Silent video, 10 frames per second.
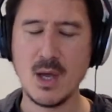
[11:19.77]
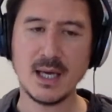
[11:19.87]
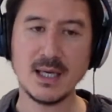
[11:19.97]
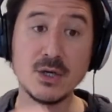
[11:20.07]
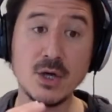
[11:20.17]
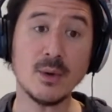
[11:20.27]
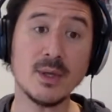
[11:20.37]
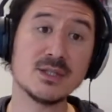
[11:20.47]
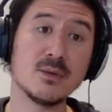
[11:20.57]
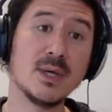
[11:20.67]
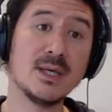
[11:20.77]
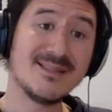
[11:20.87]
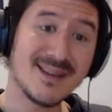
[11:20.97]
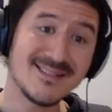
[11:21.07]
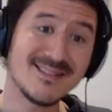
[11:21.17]
And he'd noticed that when
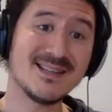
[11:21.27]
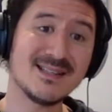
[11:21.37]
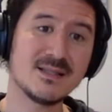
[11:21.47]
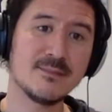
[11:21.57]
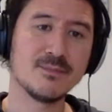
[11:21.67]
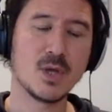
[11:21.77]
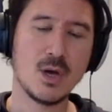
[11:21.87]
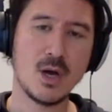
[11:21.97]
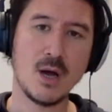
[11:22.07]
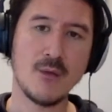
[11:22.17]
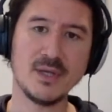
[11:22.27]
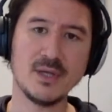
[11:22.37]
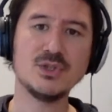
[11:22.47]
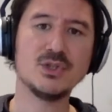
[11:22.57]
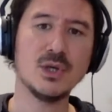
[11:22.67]
he'd done this, that
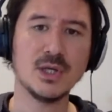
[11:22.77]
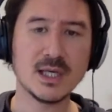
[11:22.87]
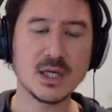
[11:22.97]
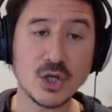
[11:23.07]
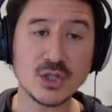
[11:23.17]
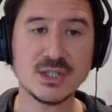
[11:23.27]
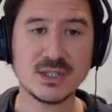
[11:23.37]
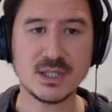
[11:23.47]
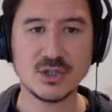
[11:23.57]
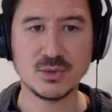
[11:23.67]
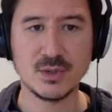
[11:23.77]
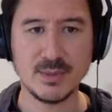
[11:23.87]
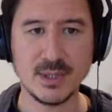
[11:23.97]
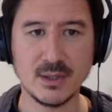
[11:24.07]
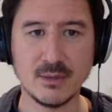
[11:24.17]
he had lost his sexual
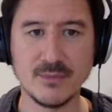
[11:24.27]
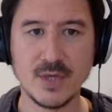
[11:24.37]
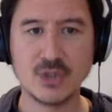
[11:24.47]
libido.